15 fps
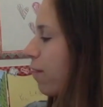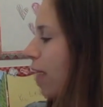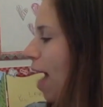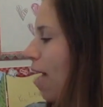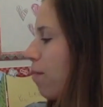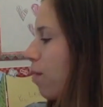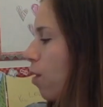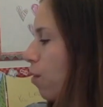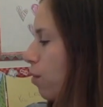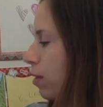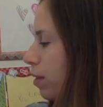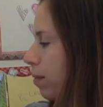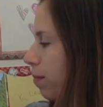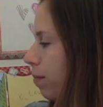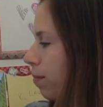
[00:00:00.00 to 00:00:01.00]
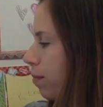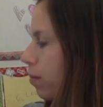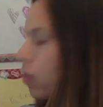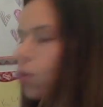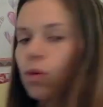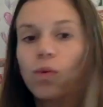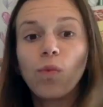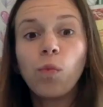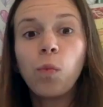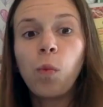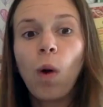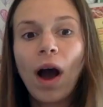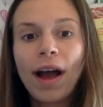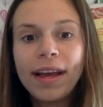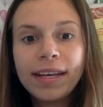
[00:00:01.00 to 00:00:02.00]
flat road.
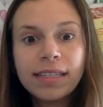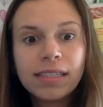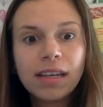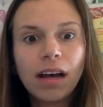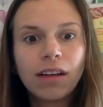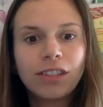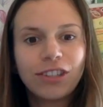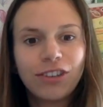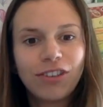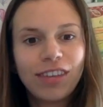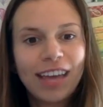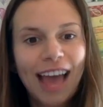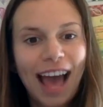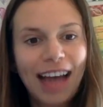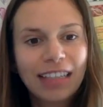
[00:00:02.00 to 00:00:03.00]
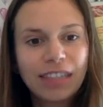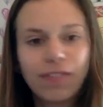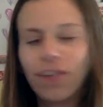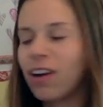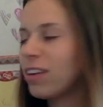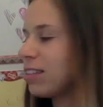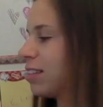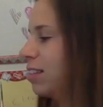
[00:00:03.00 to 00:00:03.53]
What is under the asphalt?